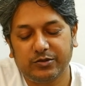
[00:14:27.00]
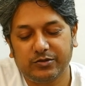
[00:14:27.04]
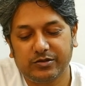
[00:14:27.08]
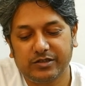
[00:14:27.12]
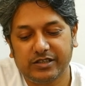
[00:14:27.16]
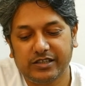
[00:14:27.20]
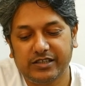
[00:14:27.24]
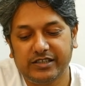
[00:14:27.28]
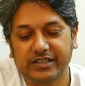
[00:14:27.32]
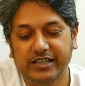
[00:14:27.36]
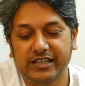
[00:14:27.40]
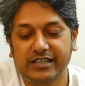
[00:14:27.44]

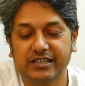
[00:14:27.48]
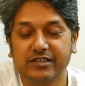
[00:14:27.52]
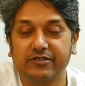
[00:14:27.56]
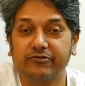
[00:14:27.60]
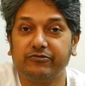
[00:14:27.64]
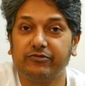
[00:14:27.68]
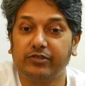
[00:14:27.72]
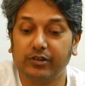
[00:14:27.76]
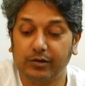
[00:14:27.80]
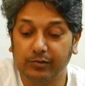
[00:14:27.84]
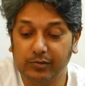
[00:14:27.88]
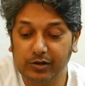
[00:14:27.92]
suggest
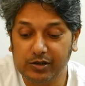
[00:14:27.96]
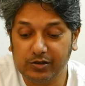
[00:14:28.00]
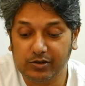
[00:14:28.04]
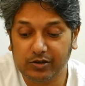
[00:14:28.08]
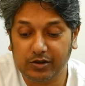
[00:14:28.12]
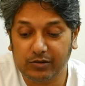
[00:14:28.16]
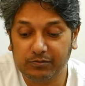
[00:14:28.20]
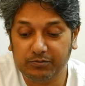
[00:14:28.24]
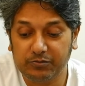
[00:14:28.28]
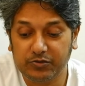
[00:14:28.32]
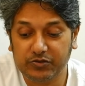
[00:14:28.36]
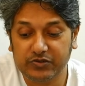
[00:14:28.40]
verbal
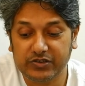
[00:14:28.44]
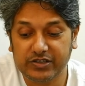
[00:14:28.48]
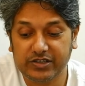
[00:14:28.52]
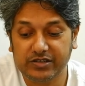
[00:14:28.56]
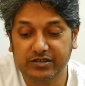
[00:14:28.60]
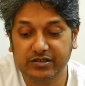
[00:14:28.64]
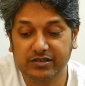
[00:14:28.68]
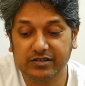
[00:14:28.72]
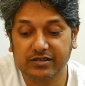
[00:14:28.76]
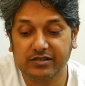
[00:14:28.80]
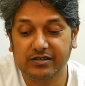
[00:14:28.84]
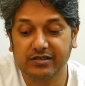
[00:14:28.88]

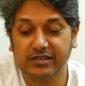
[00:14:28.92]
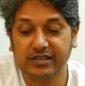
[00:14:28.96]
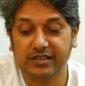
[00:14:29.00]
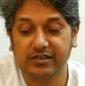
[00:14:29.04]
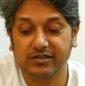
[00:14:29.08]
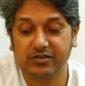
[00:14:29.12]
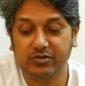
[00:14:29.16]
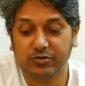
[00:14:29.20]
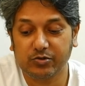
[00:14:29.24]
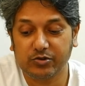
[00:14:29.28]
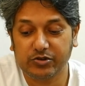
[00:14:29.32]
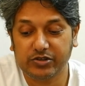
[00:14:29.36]
compositions
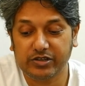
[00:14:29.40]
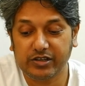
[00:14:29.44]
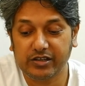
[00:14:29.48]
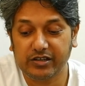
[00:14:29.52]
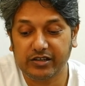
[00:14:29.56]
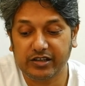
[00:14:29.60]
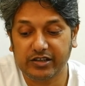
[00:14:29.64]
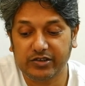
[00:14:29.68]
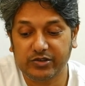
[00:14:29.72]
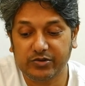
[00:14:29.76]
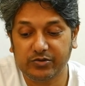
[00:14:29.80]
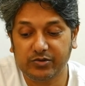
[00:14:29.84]
and social
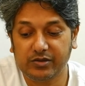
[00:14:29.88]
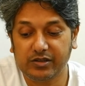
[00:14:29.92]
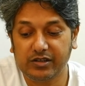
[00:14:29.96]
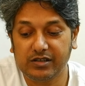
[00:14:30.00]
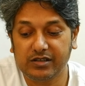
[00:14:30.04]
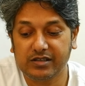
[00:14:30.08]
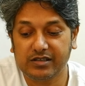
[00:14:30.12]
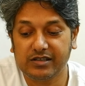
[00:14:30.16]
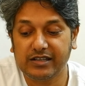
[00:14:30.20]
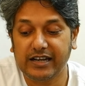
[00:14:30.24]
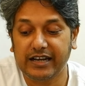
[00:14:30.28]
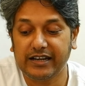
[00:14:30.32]

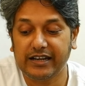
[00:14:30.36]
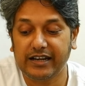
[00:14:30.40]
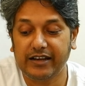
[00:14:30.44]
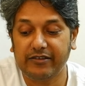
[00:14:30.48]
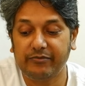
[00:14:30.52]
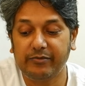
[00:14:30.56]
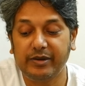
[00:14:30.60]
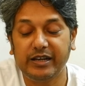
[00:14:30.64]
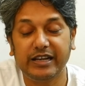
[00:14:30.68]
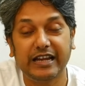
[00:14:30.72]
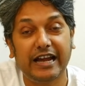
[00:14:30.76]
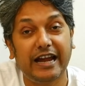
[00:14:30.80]
rituals that
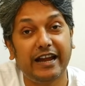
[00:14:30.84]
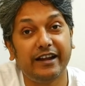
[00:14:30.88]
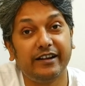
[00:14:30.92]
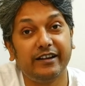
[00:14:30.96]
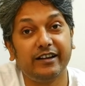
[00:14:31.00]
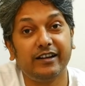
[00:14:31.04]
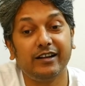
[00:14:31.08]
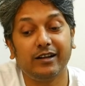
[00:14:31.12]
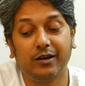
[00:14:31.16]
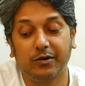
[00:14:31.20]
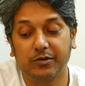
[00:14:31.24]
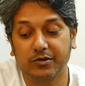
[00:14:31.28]
have been
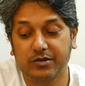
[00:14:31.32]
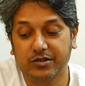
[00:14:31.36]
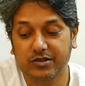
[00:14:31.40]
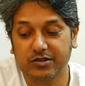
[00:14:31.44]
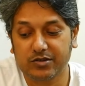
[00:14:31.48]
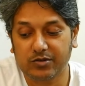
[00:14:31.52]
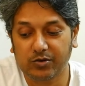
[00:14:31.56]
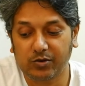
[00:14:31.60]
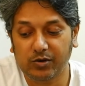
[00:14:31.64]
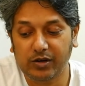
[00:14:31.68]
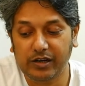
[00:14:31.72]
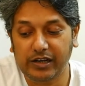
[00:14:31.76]
handed down
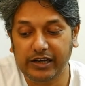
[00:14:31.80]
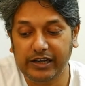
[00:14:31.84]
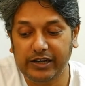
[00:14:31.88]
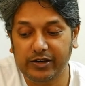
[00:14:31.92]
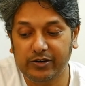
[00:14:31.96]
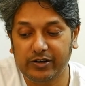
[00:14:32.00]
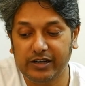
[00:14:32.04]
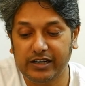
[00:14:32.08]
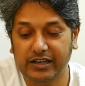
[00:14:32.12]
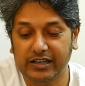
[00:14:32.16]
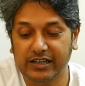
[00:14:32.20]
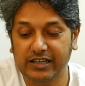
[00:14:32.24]
solely
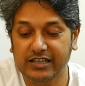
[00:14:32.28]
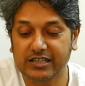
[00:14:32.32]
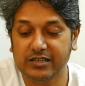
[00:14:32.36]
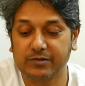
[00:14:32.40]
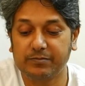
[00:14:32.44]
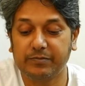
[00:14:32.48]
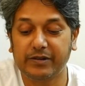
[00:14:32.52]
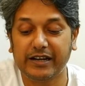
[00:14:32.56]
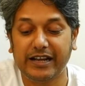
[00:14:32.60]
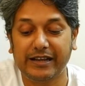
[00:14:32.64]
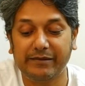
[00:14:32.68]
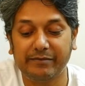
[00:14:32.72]
or at
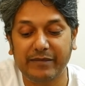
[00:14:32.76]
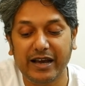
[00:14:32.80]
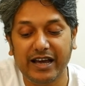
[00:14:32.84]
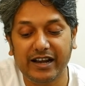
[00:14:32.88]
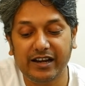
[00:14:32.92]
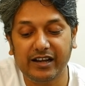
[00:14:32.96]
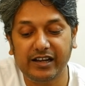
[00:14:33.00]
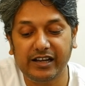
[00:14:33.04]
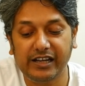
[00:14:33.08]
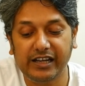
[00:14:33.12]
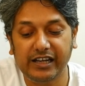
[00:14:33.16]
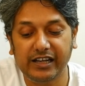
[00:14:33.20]
least
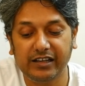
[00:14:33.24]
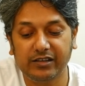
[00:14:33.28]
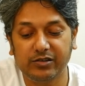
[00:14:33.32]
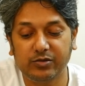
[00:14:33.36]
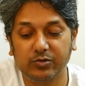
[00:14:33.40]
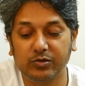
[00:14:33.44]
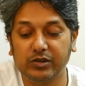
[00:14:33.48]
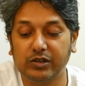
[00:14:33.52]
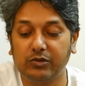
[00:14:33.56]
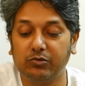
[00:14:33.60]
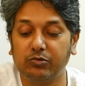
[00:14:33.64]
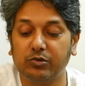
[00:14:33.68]
primarily
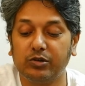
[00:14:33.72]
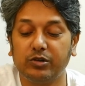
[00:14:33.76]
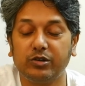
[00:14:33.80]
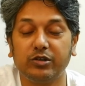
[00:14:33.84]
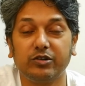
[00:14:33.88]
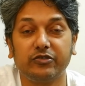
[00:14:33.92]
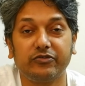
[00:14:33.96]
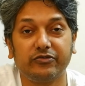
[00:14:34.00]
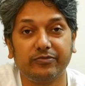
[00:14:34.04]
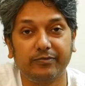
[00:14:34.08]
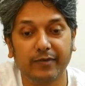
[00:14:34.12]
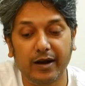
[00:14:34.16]
through the
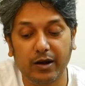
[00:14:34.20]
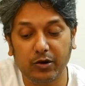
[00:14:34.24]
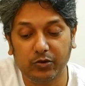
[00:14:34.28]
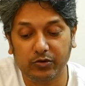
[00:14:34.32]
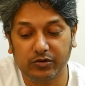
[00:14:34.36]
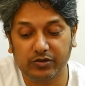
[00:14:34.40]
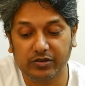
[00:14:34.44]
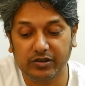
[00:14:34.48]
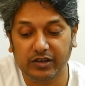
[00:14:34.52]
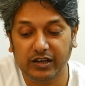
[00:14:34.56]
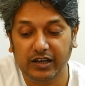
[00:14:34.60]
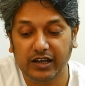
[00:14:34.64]
word of
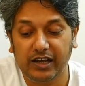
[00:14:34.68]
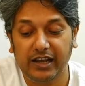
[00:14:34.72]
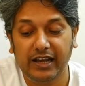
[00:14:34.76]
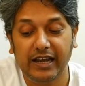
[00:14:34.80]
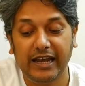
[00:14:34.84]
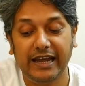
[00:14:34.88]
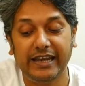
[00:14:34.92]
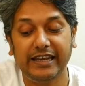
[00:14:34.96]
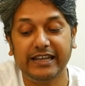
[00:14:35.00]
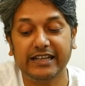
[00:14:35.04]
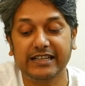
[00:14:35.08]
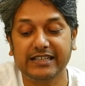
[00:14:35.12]
mouth
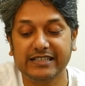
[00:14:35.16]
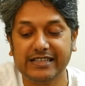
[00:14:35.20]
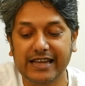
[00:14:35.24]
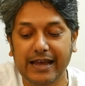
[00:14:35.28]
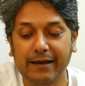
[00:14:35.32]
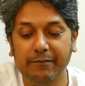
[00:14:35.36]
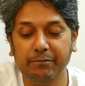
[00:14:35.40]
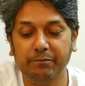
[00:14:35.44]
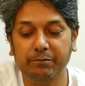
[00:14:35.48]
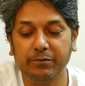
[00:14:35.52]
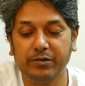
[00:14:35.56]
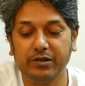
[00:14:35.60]
and
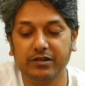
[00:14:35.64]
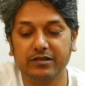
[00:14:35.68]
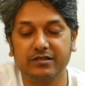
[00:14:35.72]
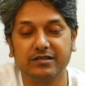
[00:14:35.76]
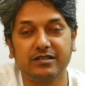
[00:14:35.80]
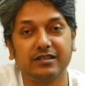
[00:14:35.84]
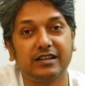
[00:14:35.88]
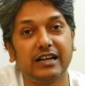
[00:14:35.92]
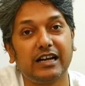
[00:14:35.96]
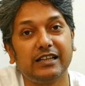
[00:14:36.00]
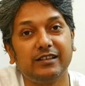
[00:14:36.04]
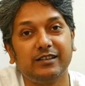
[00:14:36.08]

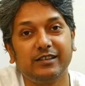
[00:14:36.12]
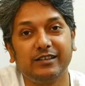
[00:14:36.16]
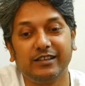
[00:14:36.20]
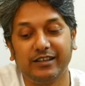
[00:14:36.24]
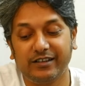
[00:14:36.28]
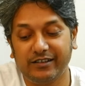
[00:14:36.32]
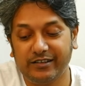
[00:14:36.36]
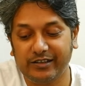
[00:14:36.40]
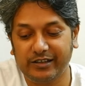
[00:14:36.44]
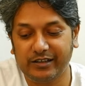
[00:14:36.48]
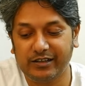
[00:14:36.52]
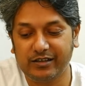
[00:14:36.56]
examples rather
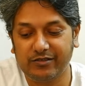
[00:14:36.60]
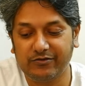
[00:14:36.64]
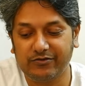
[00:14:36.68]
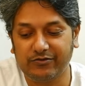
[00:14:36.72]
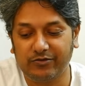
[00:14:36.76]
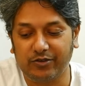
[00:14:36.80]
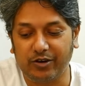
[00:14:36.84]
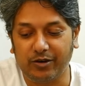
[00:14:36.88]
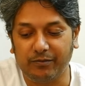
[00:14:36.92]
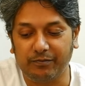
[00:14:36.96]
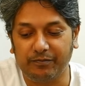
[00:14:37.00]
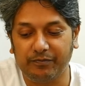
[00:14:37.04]
than written
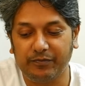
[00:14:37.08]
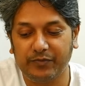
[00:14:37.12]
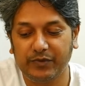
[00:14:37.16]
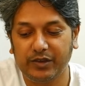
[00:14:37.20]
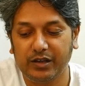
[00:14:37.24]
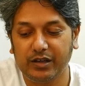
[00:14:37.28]
form.